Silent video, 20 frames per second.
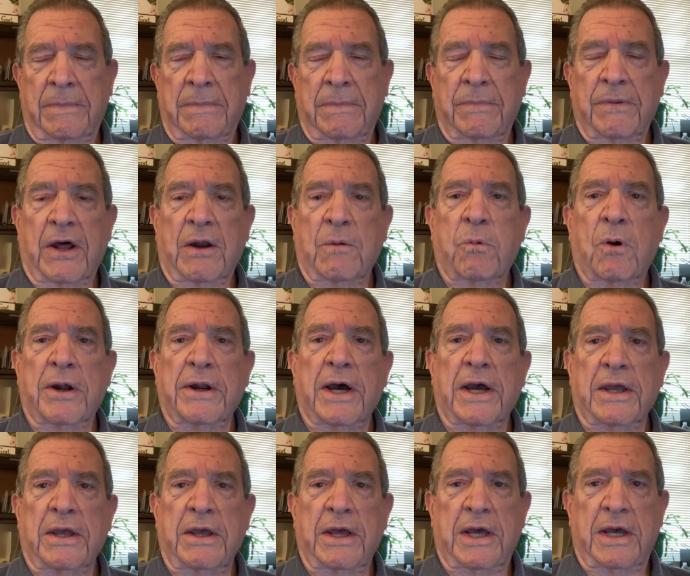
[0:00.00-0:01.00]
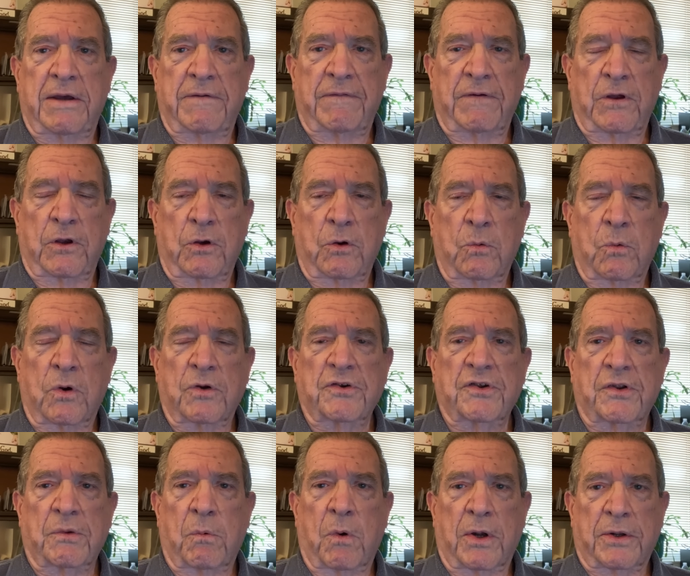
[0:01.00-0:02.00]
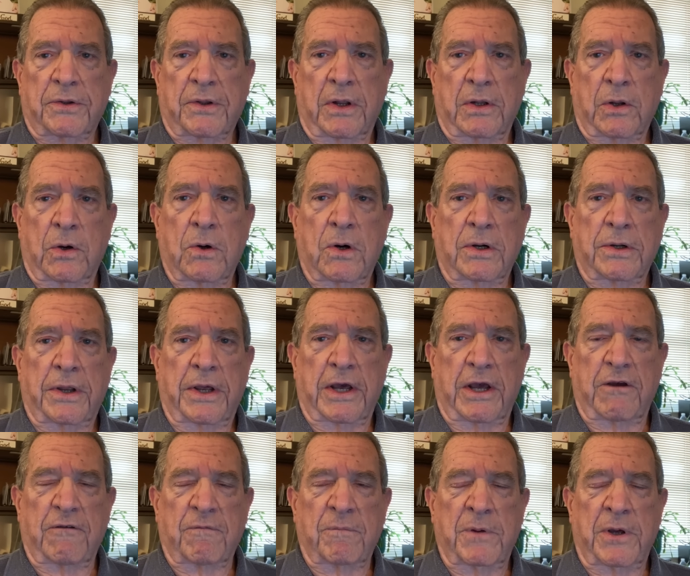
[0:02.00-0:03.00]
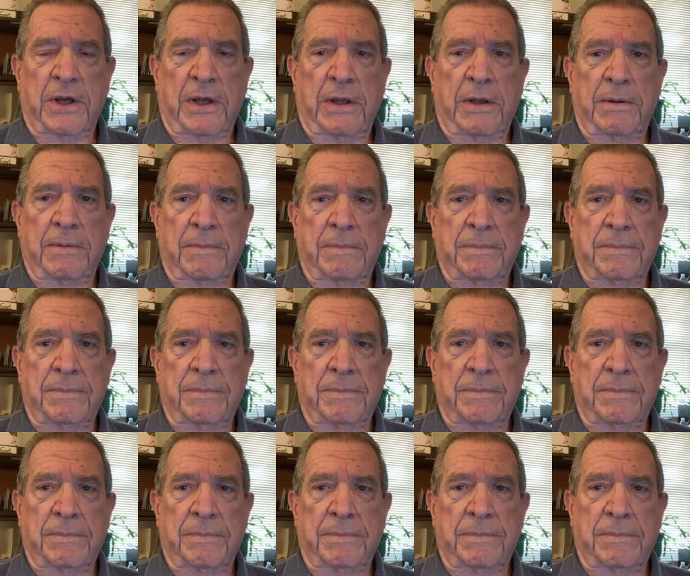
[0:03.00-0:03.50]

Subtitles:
that what I gave you was what the Lord gave me.